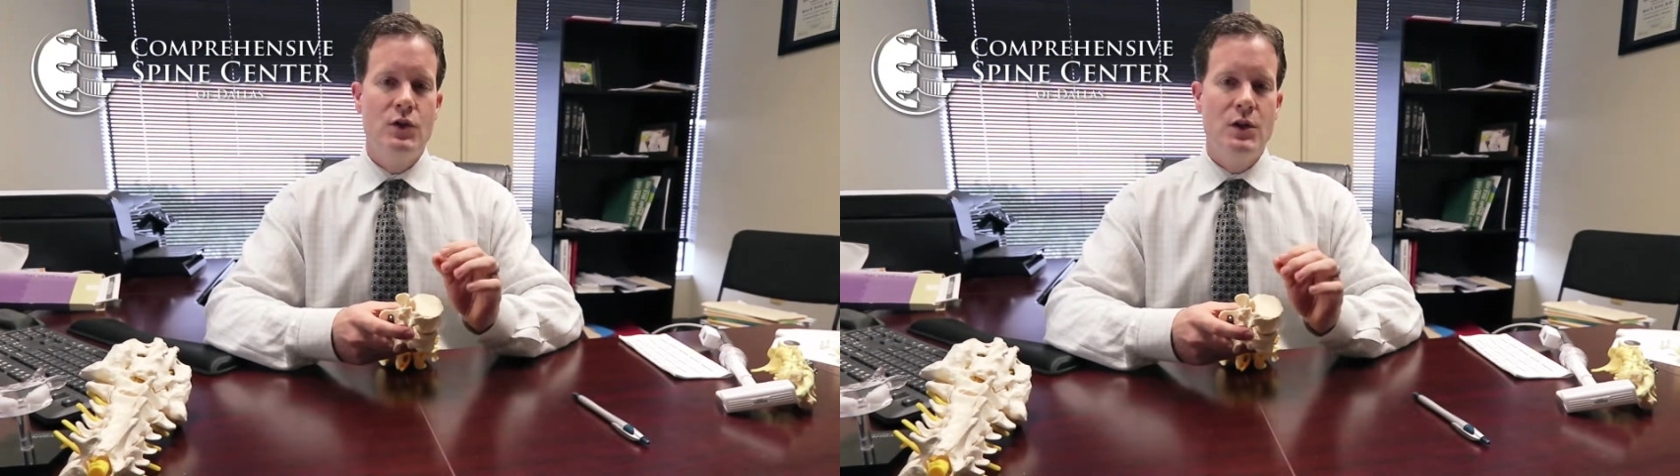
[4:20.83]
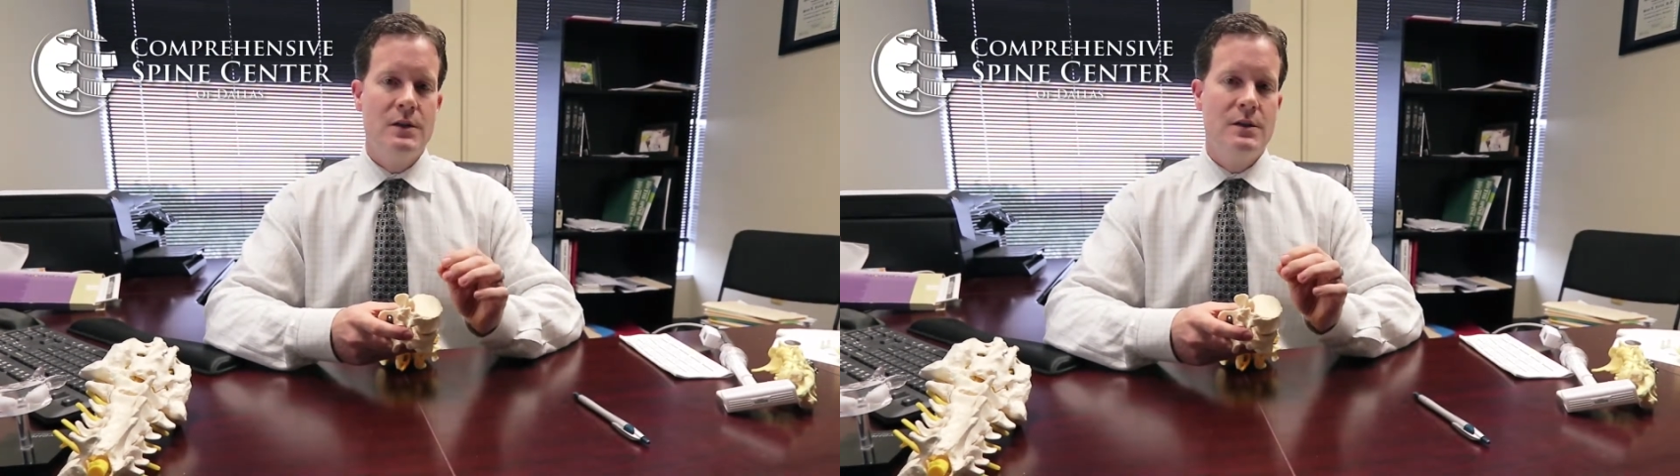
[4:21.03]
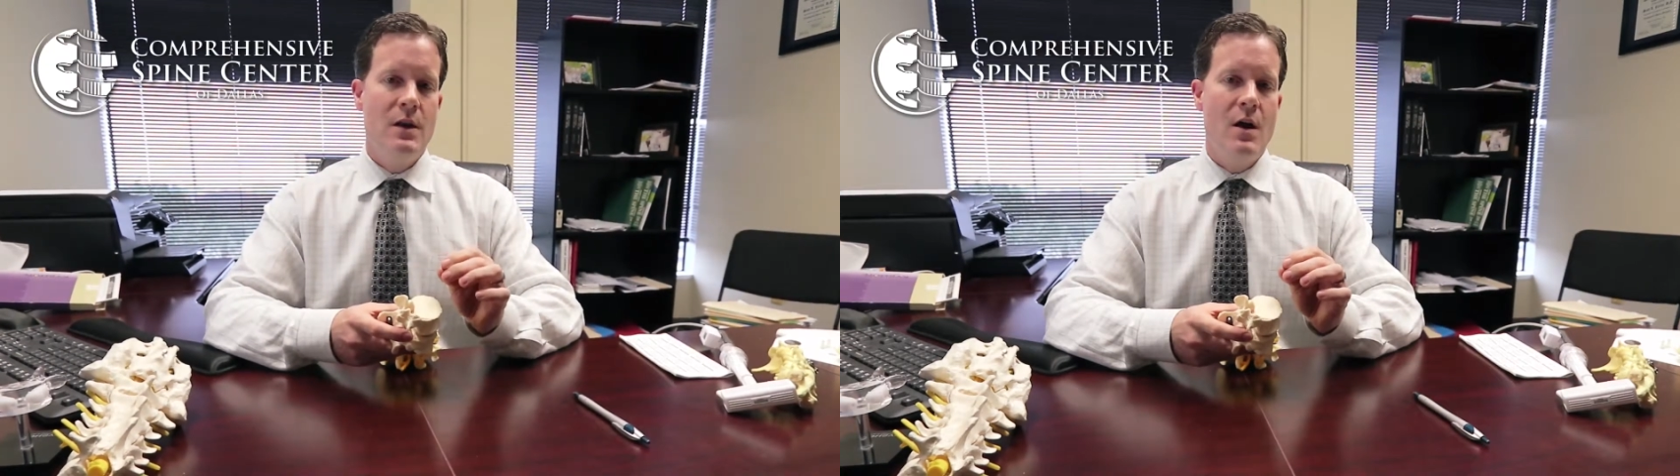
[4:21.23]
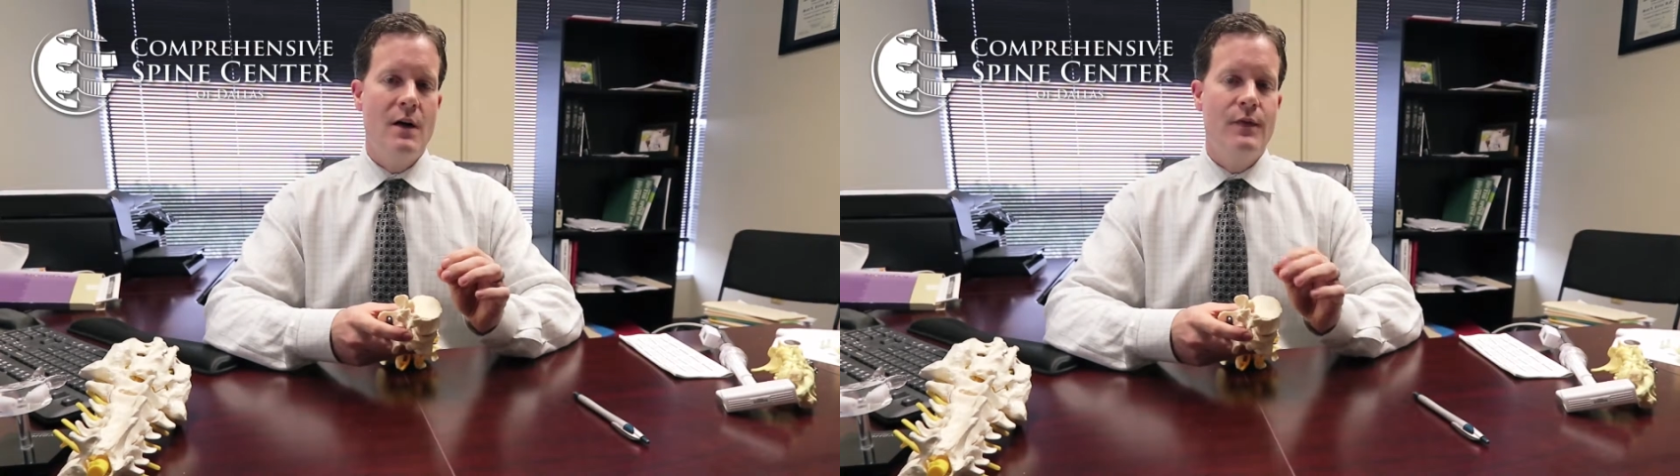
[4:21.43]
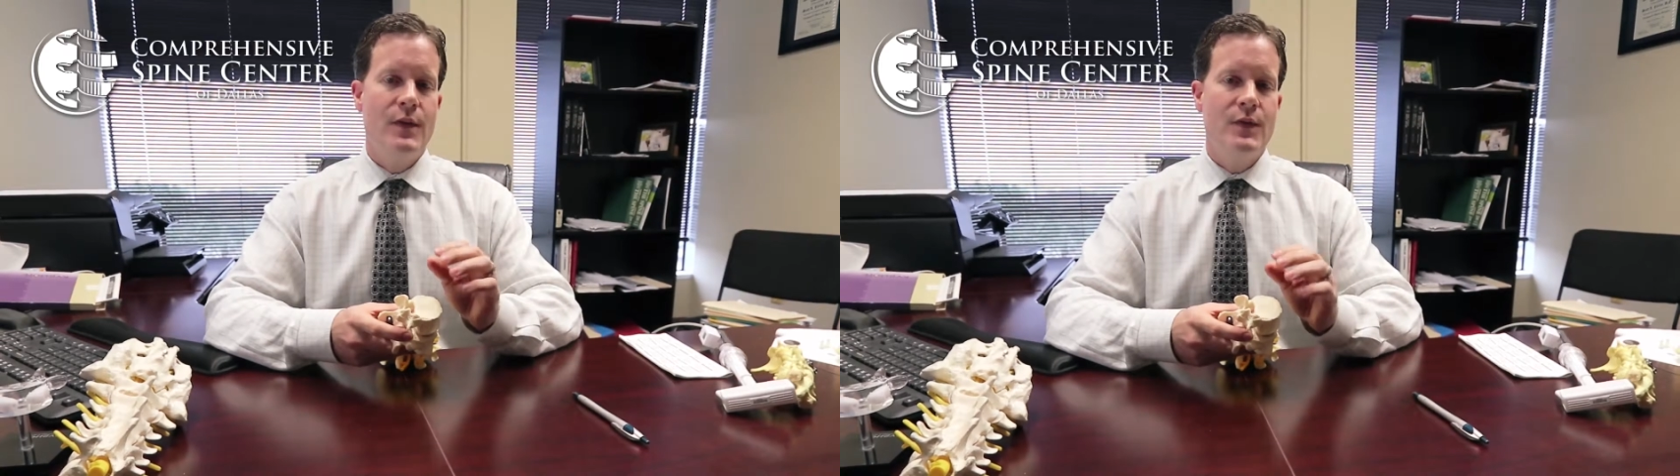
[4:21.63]
just
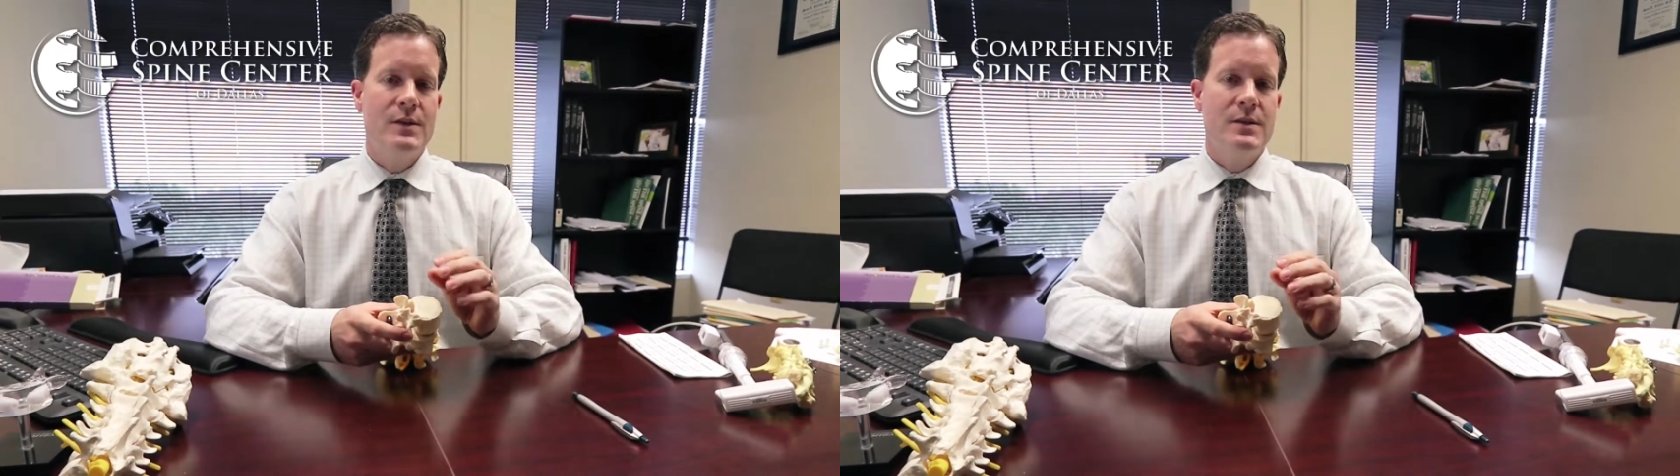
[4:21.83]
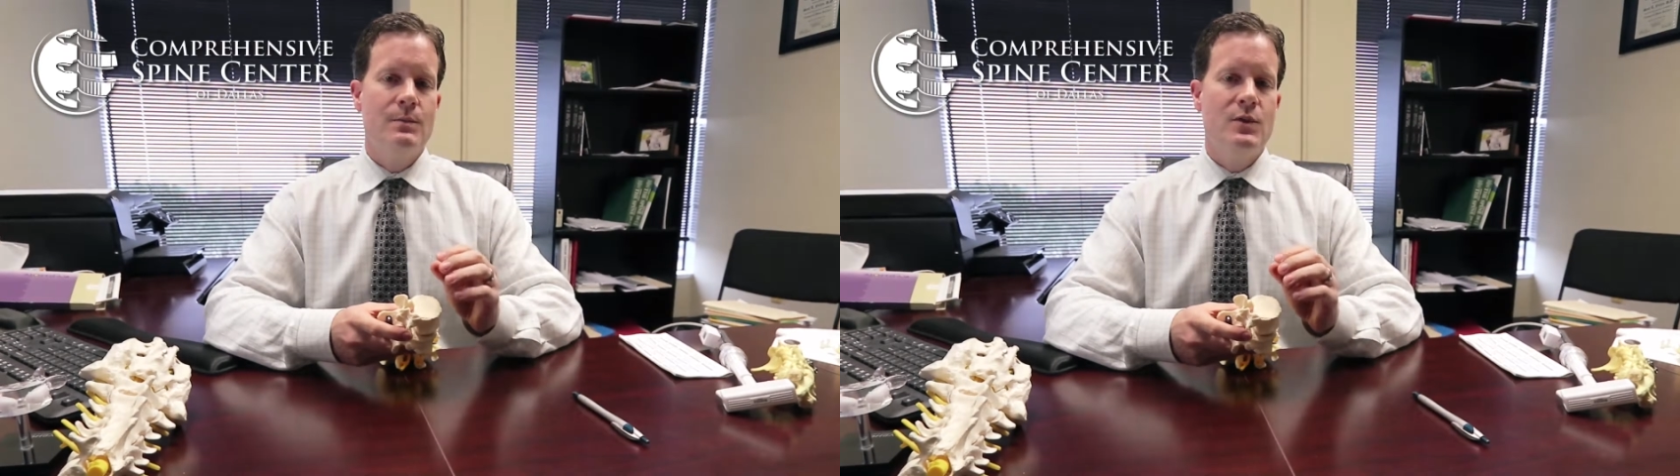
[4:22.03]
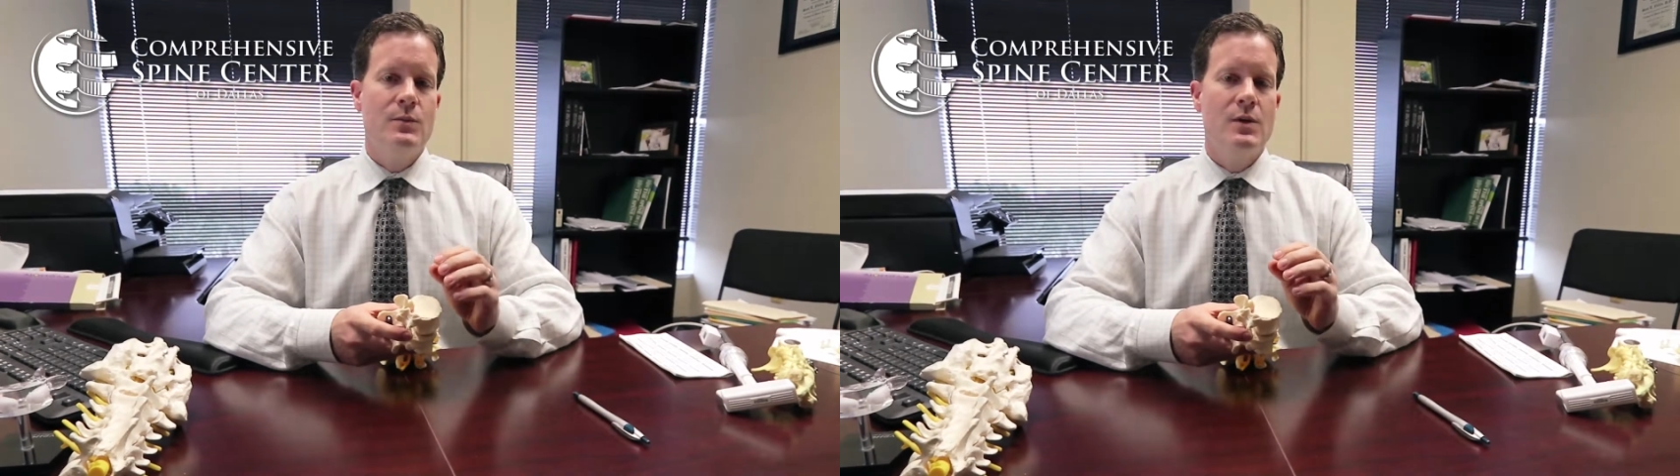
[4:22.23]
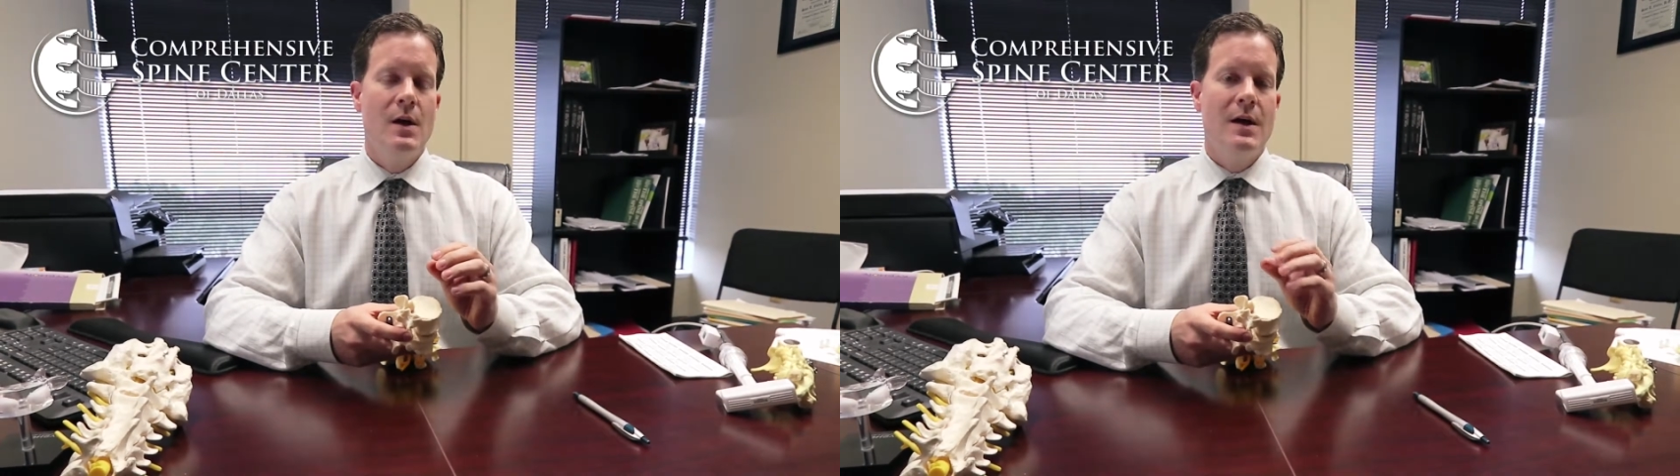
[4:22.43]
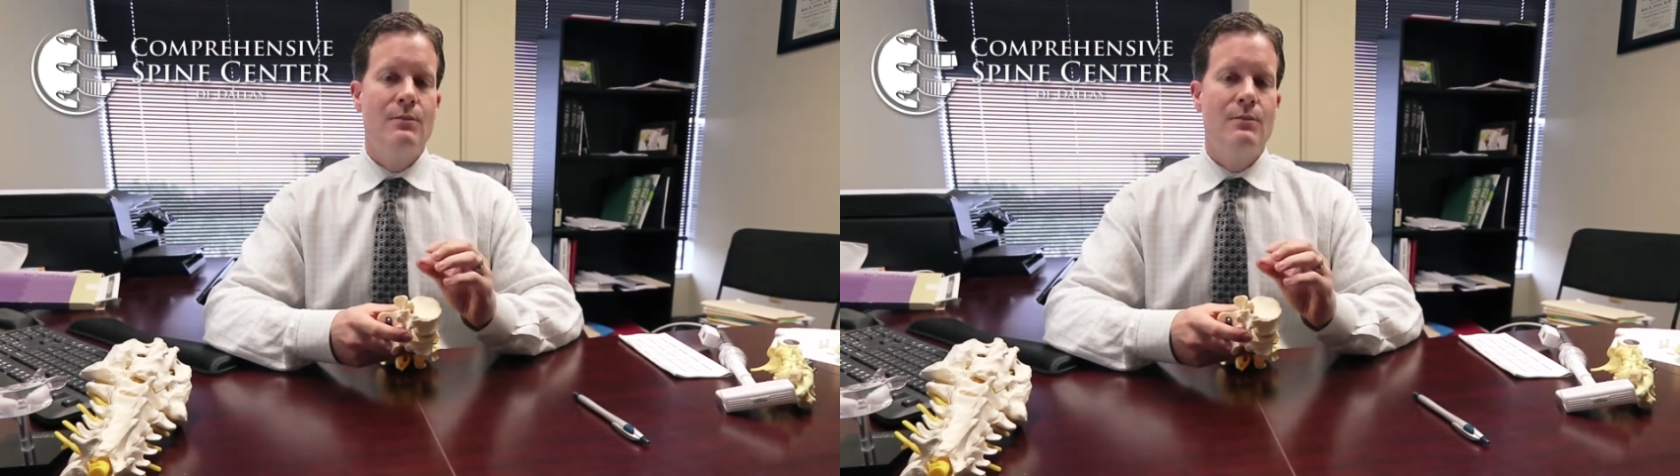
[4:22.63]
enough that the symptoms